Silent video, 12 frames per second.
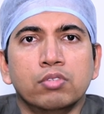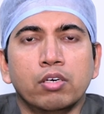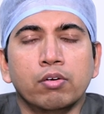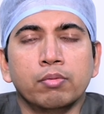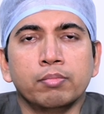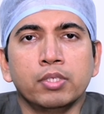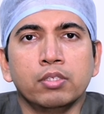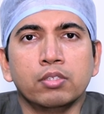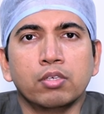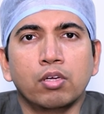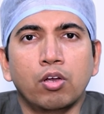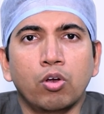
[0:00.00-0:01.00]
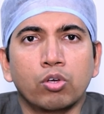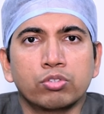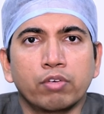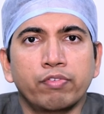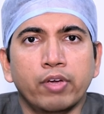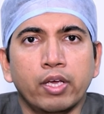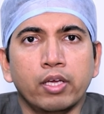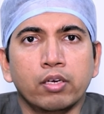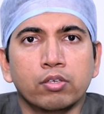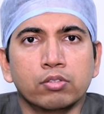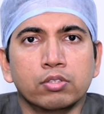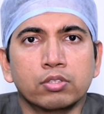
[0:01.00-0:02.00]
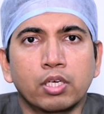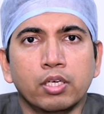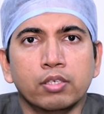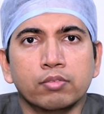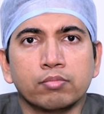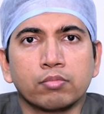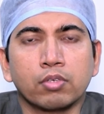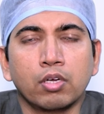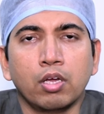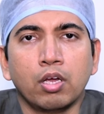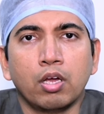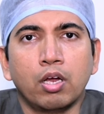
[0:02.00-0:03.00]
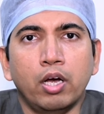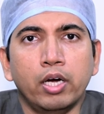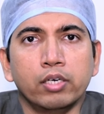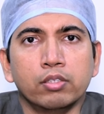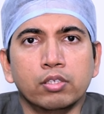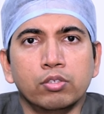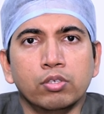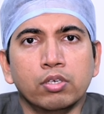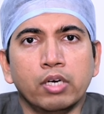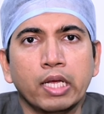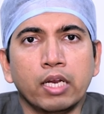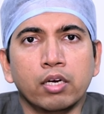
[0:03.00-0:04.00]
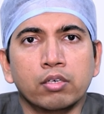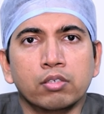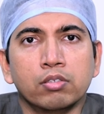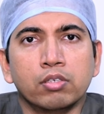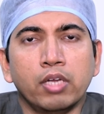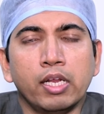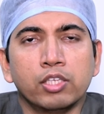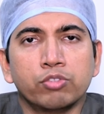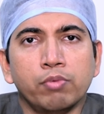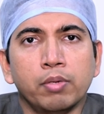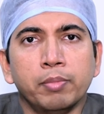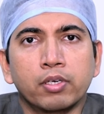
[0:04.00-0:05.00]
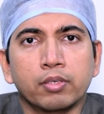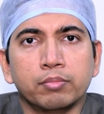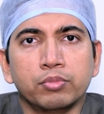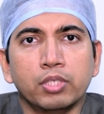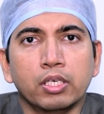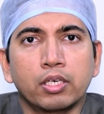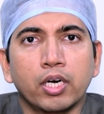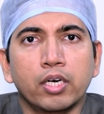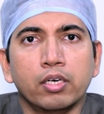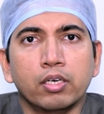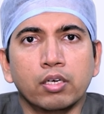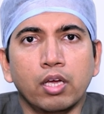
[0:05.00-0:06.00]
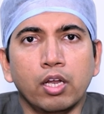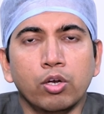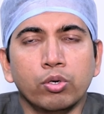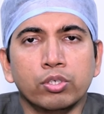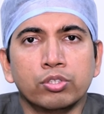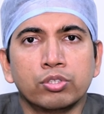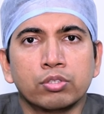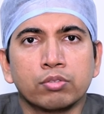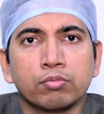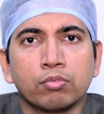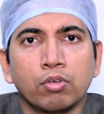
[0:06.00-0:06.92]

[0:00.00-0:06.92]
there will be loss of hair on the skin, and the nails will become thick and yellowish.